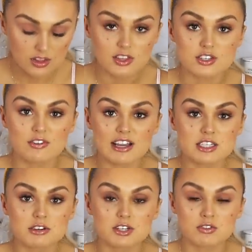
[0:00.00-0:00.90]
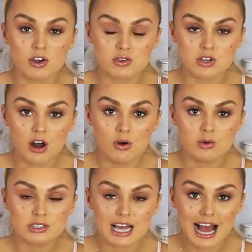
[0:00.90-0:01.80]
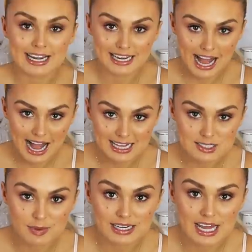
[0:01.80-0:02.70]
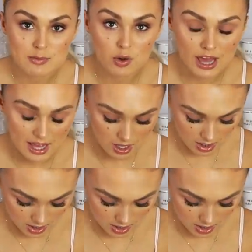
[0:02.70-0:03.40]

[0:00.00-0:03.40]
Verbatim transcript: This razor is rose gold and it has my name on it.